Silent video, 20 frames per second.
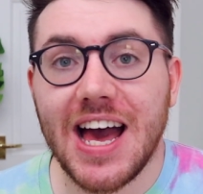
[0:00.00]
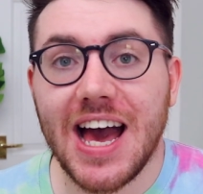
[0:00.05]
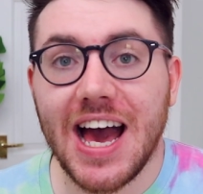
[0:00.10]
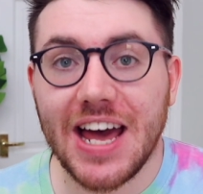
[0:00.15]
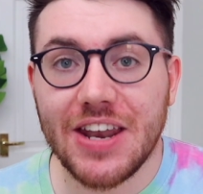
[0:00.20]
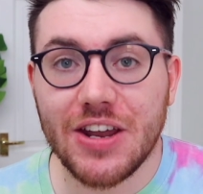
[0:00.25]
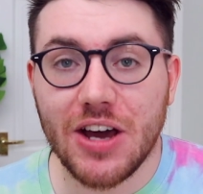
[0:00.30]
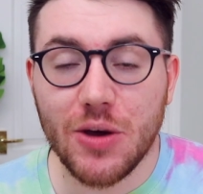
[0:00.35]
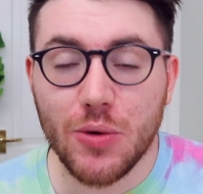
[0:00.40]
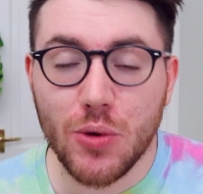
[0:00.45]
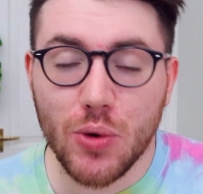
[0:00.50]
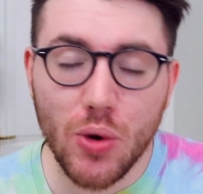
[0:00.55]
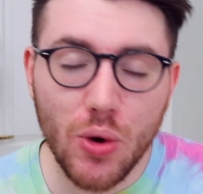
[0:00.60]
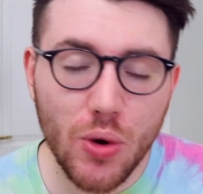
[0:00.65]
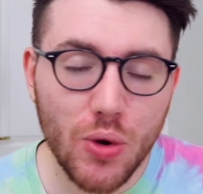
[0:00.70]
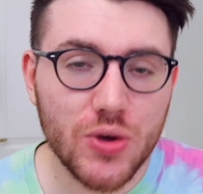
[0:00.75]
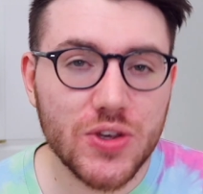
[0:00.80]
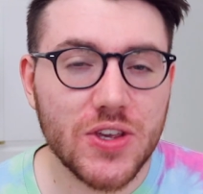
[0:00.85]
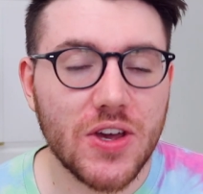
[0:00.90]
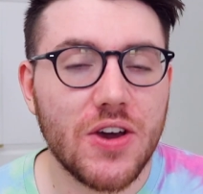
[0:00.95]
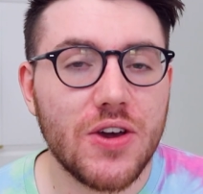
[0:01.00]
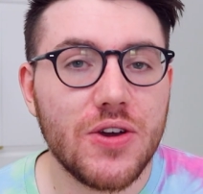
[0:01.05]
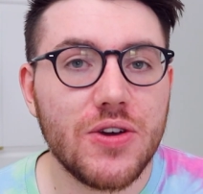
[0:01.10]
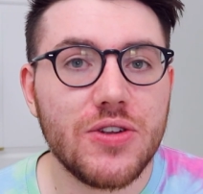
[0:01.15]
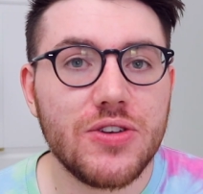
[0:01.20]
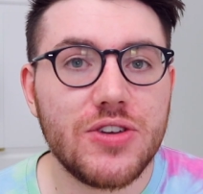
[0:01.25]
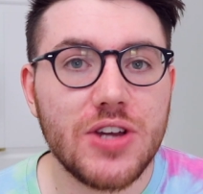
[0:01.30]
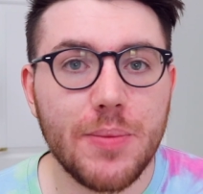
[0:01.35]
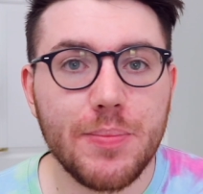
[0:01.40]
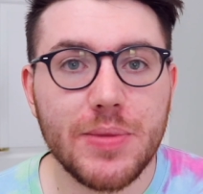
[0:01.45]
And I will also
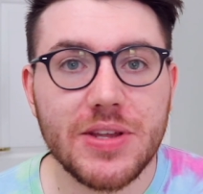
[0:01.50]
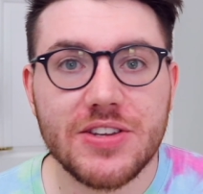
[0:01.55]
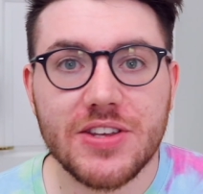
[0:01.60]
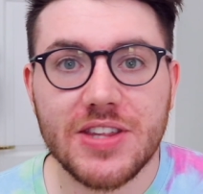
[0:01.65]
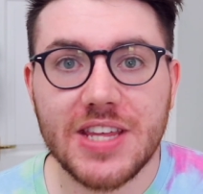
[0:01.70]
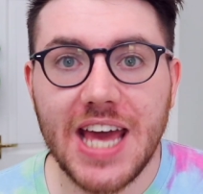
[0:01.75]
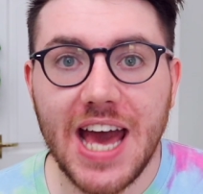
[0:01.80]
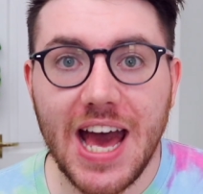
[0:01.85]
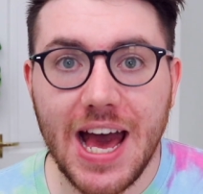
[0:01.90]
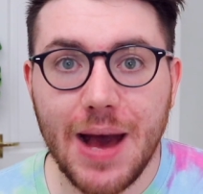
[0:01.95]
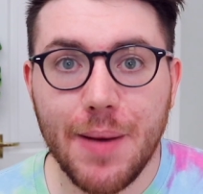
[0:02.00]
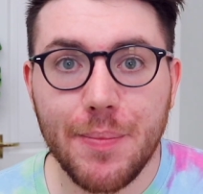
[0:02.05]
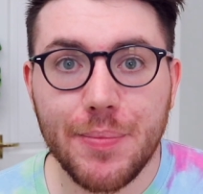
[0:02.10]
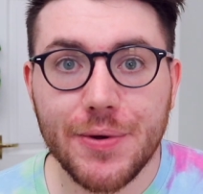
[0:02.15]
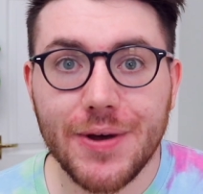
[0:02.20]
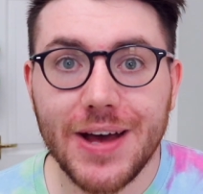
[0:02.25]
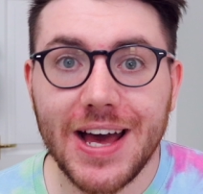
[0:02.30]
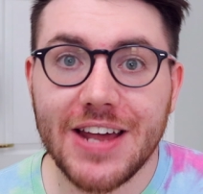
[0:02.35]
jump into the app